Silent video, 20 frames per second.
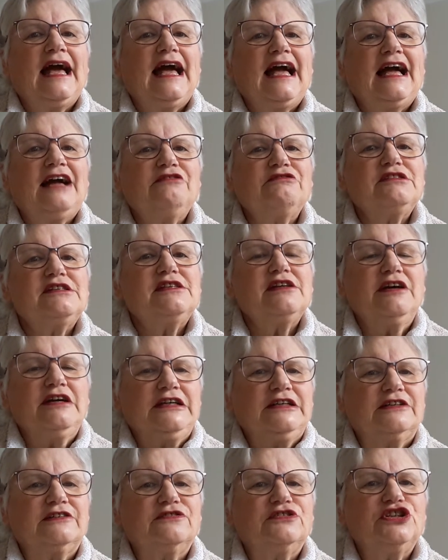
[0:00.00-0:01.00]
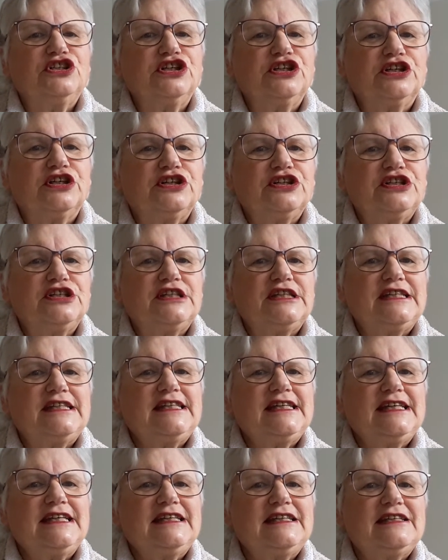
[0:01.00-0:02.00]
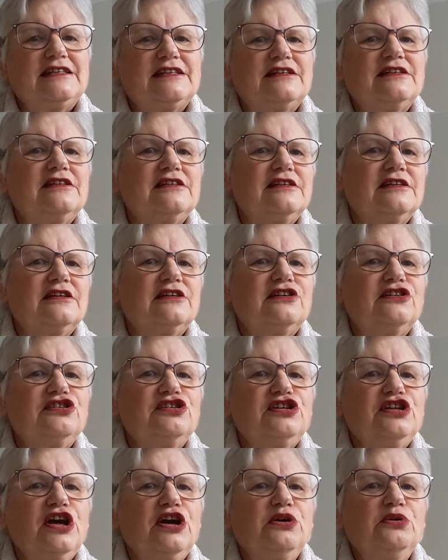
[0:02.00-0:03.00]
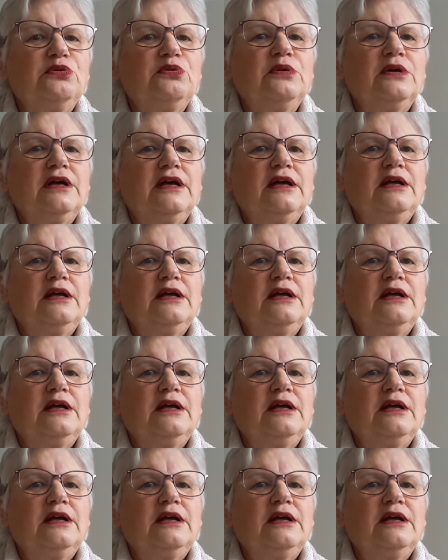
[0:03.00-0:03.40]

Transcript: outside of church this Easter to show